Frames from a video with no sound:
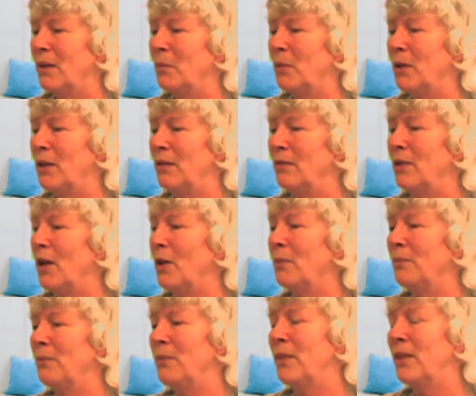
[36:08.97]
But
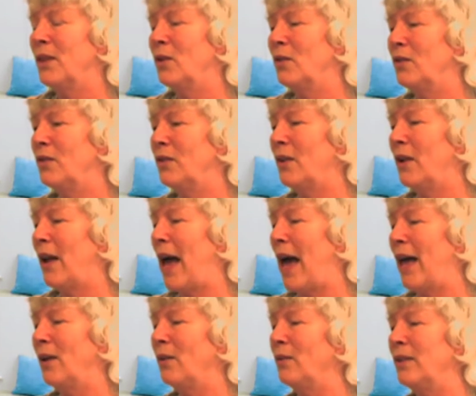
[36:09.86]
no,
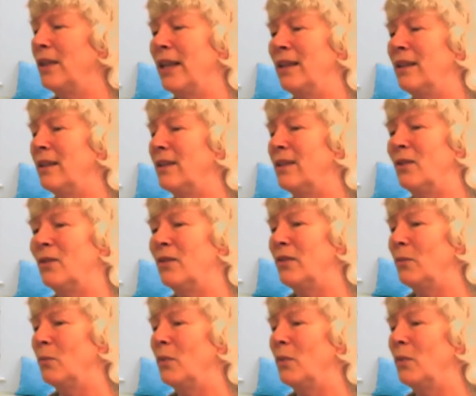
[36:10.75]
I don't think that there's